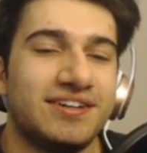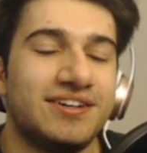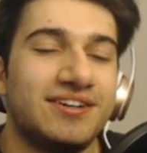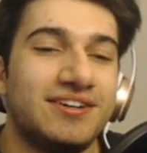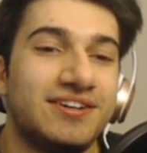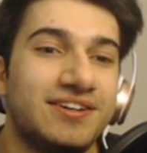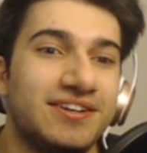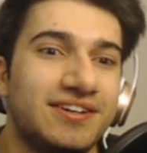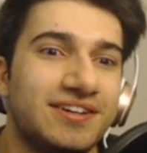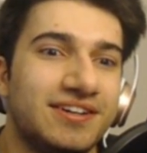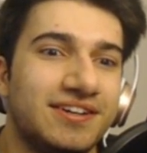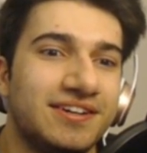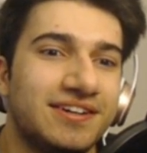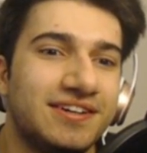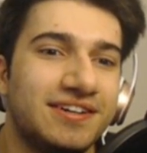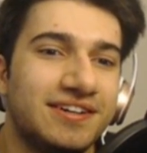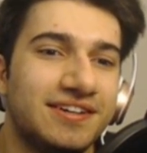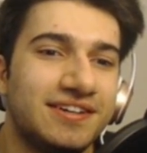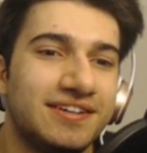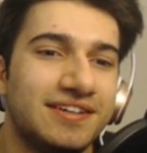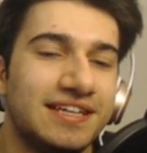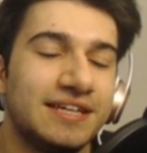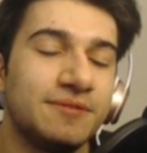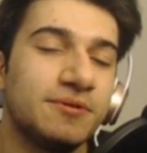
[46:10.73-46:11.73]
Oh,
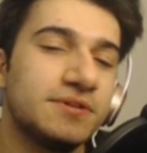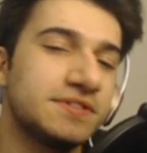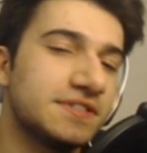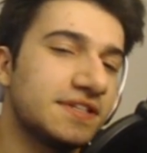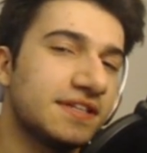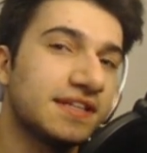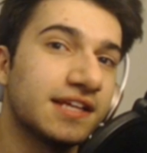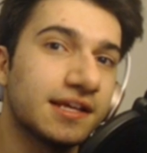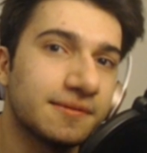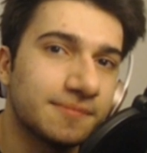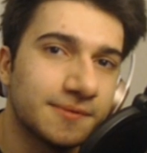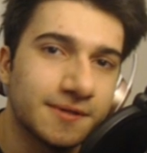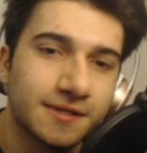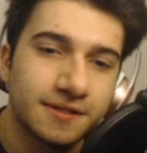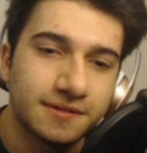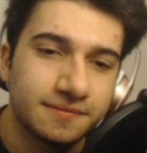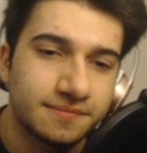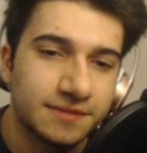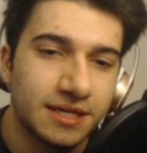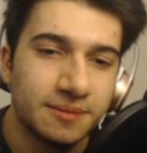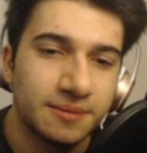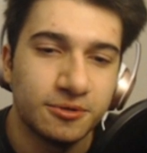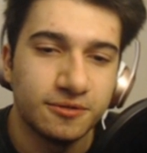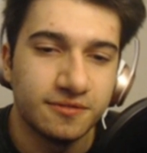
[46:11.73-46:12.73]
it wasn't that bad.
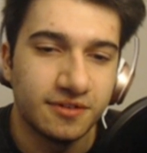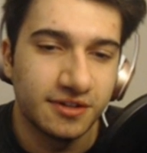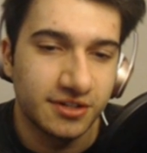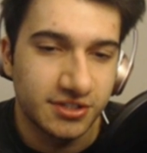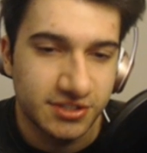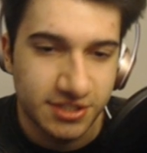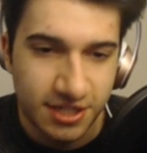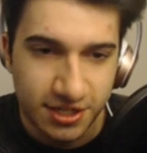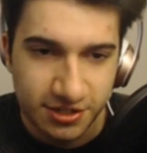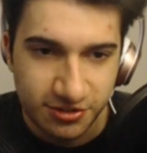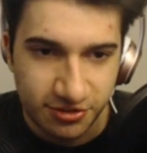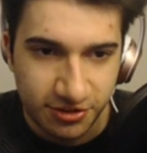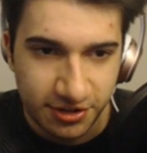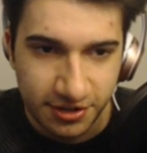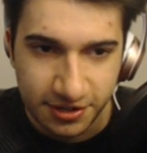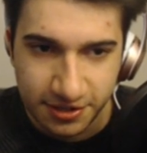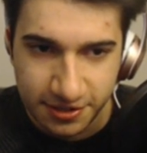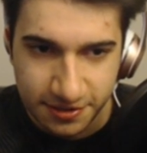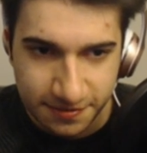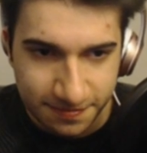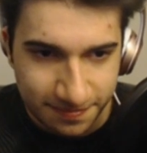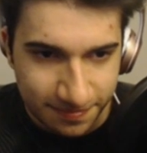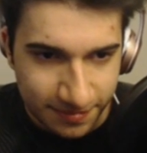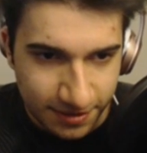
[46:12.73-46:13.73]
I'm over exaggerating
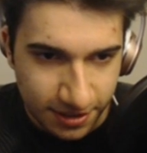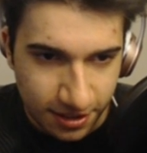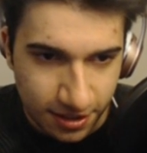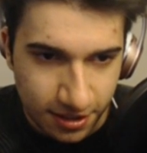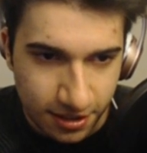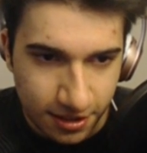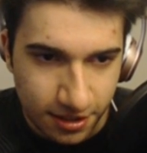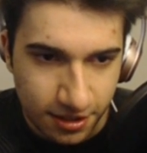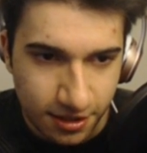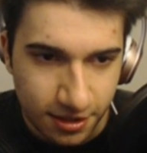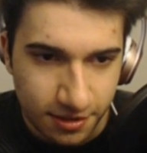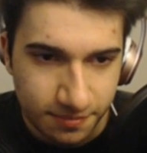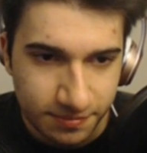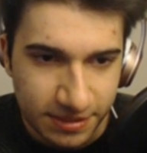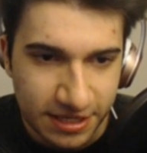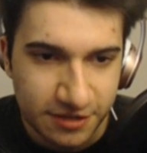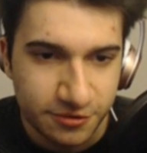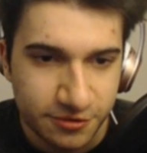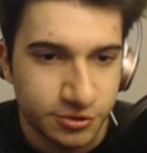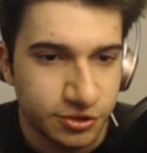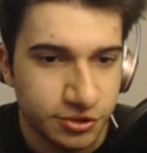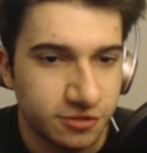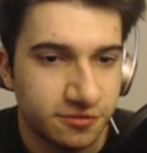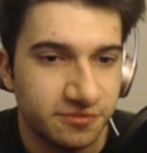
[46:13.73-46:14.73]
it. It
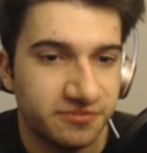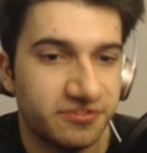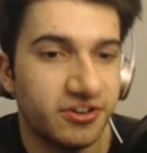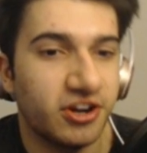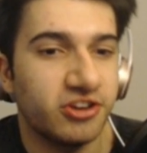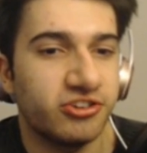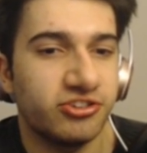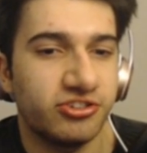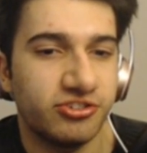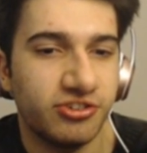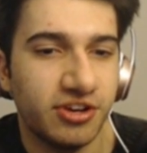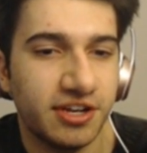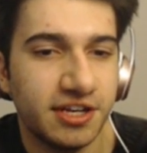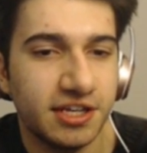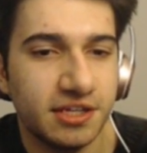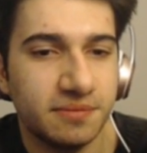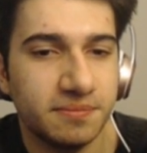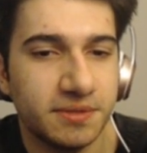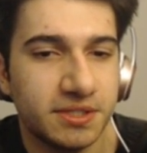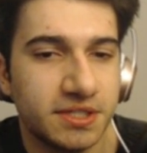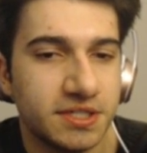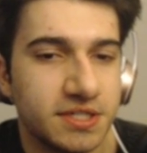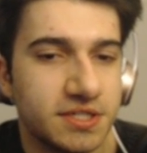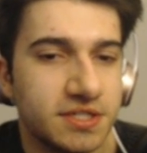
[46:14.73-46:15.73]
was just
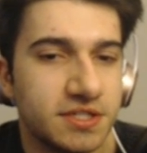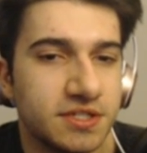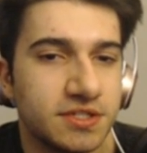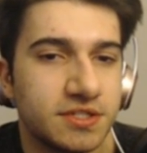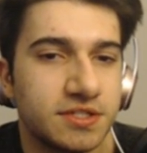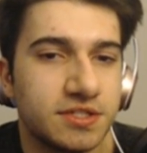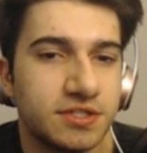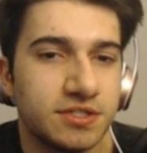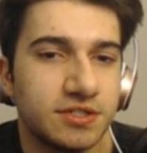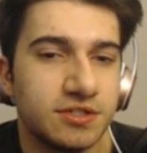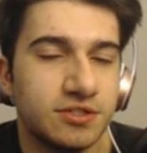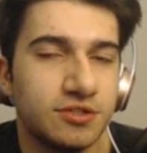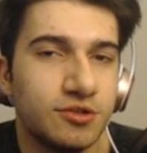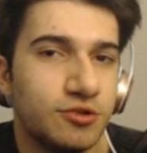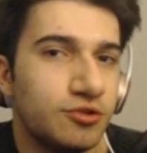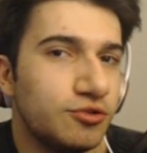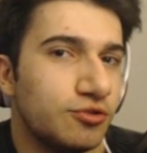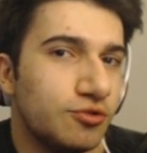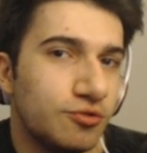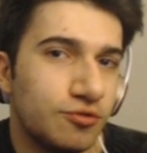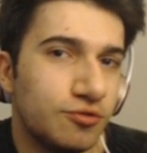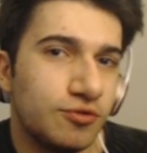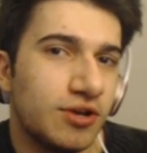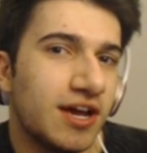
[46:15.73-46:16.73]
frustrating because
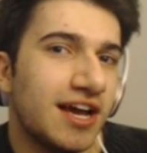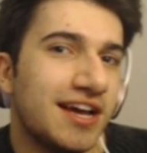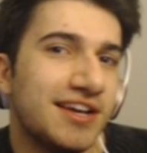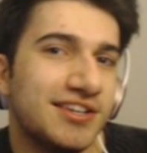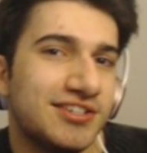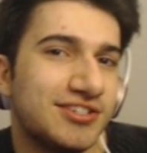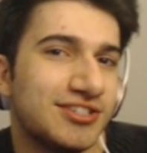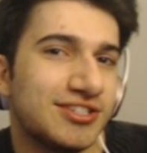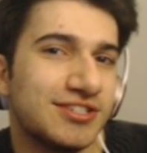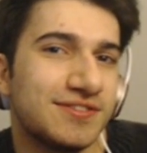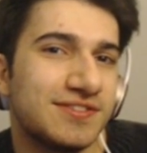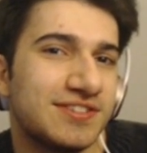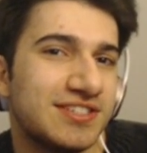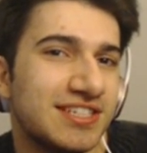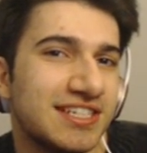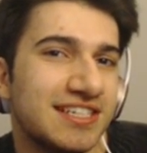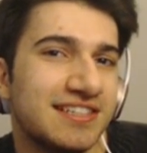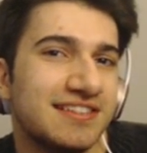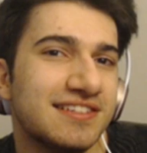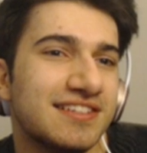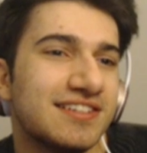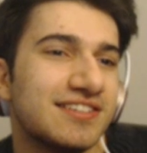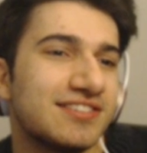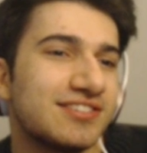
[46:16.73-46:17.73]
you guys should have
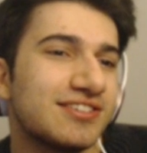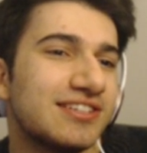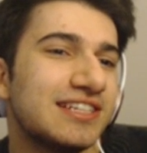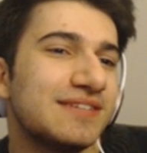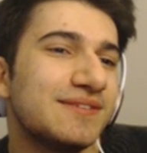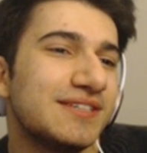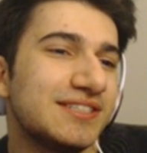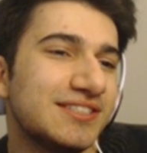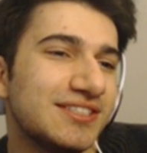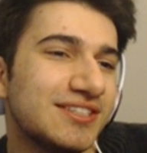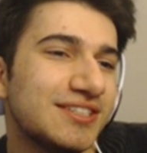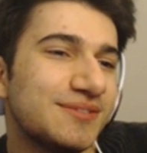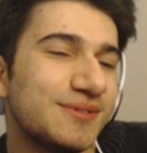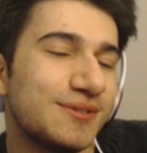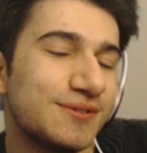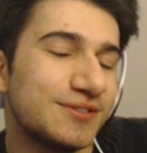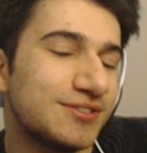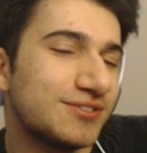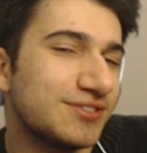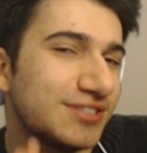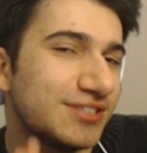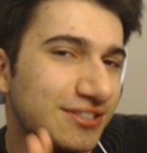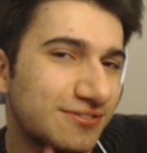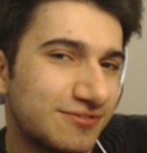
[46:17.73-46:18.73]
seen this. So let me tell you what
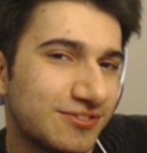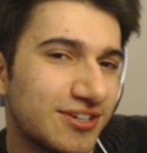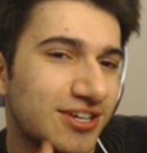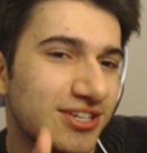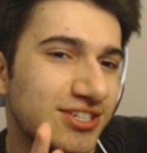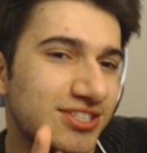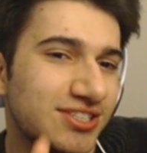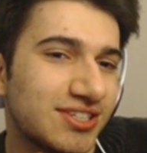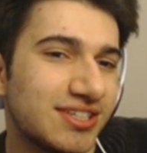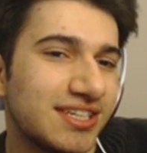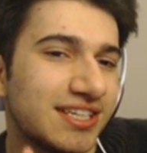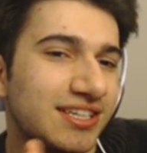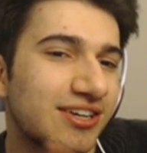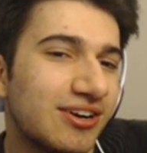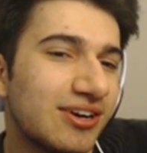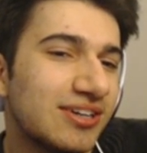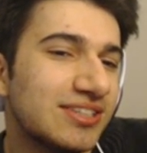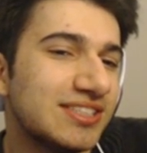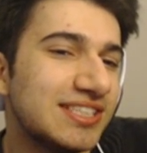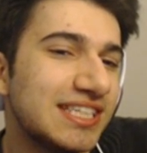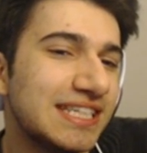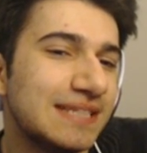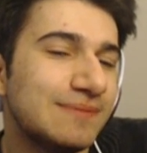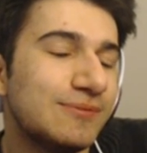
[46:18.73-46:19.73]
was really frustrating. Our
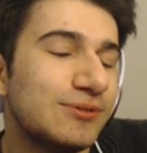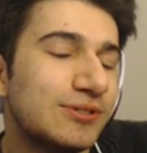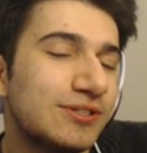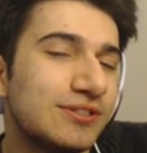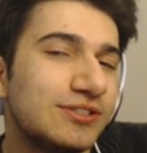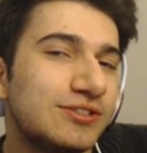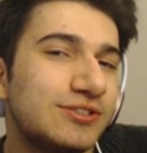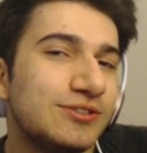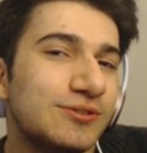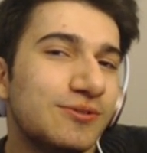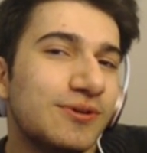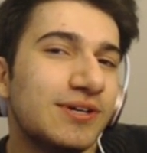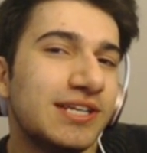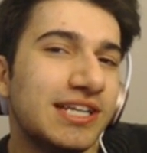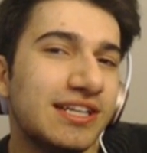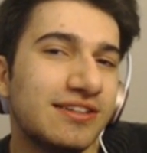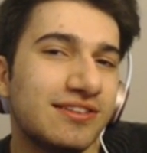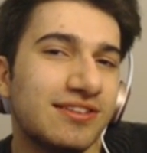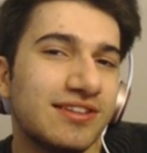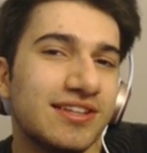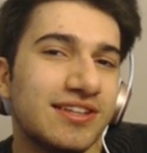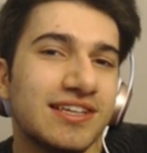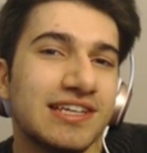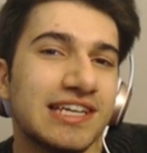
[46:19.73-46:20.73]
team wouldn't do
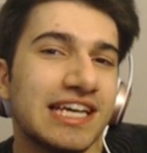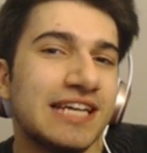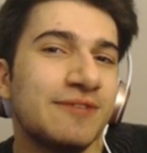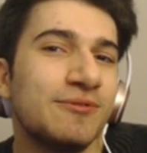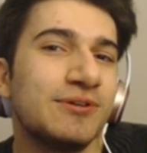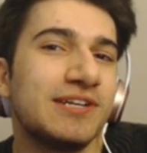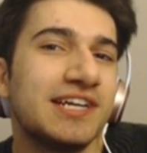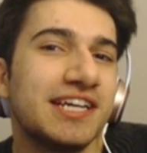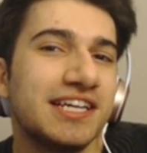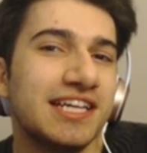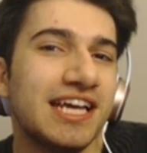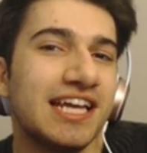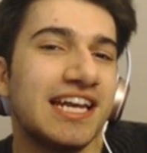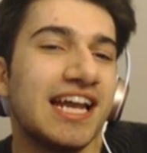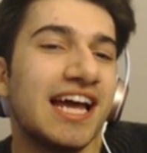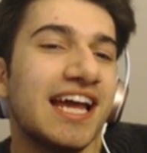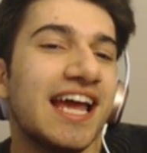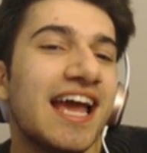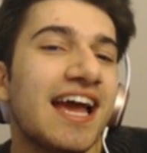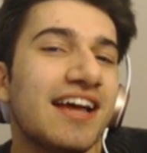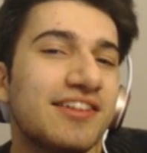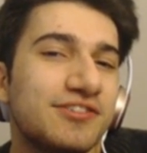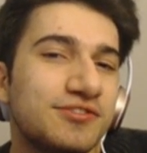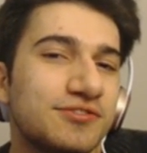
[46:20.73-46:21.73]
anything, and I
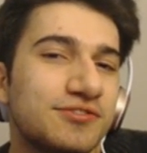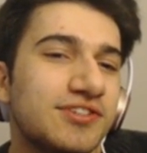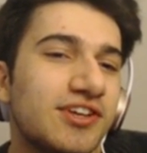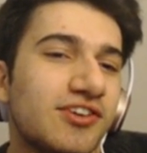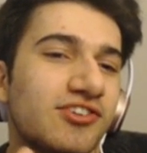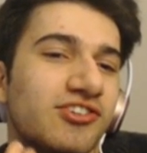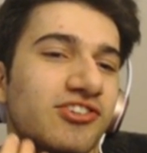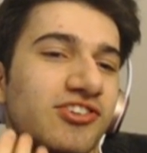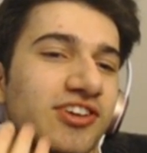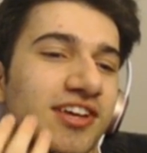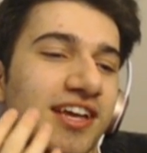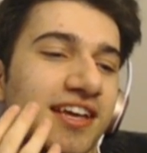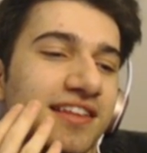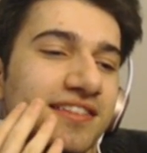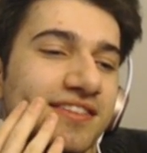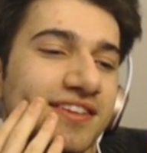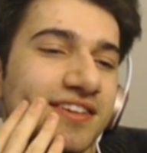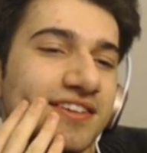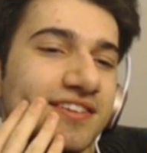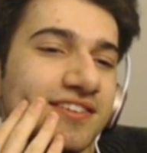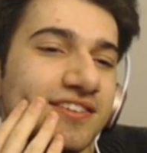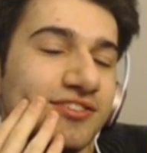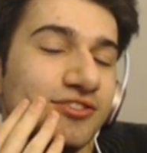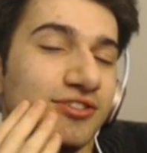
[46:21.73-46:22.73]
had to initiate
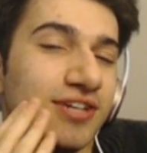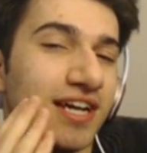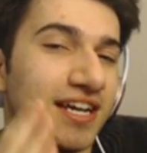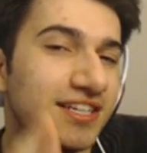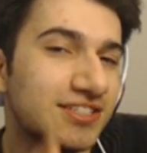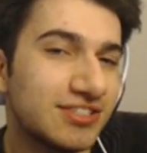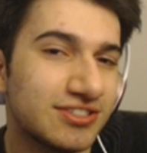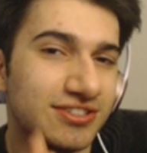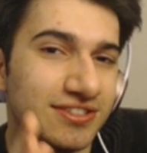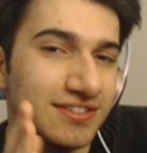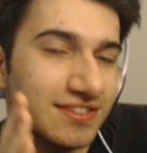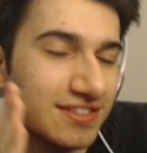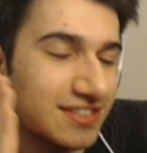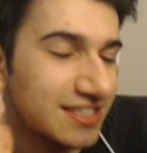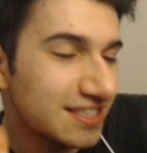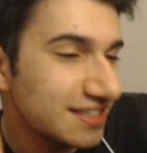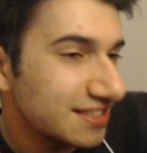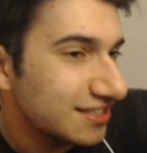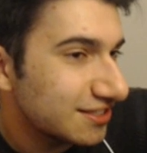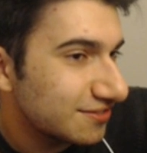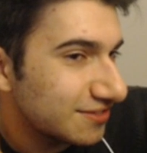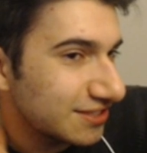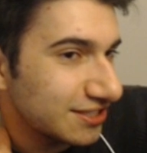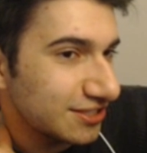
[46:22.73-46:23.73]
this. You guys could have seen
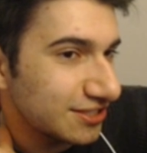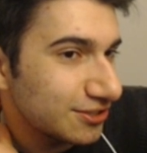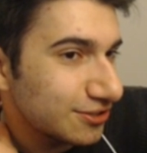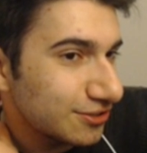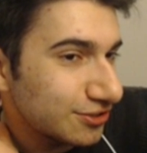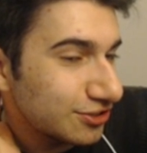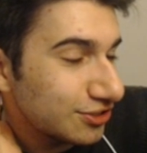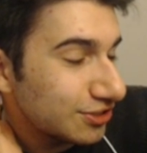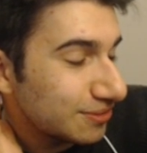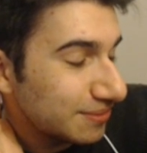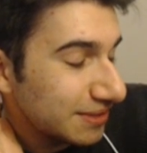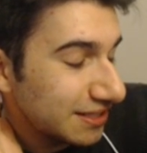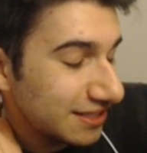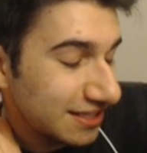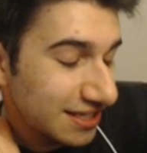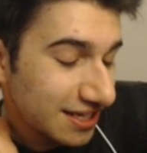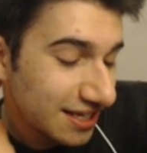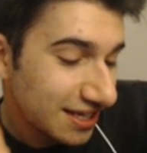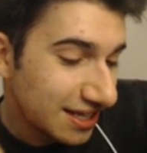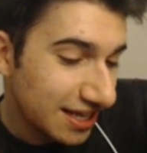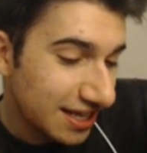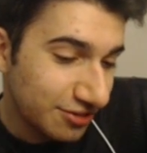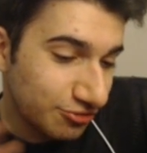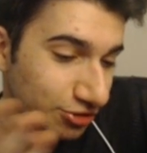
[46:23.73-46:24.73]
this video. I mean,
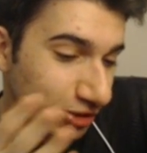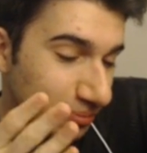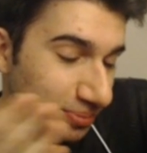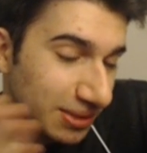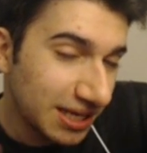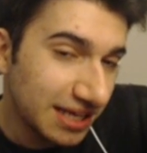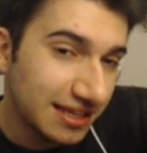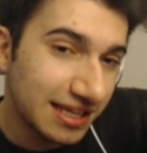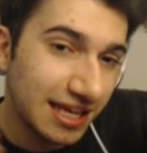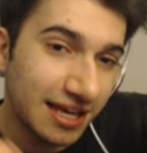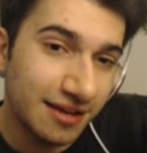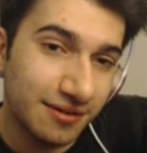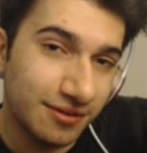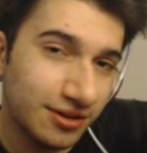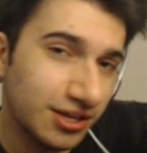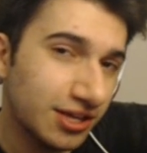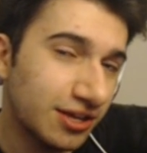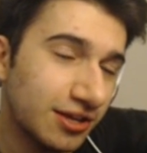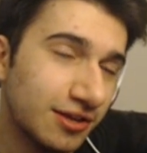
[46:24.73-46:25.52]
replay that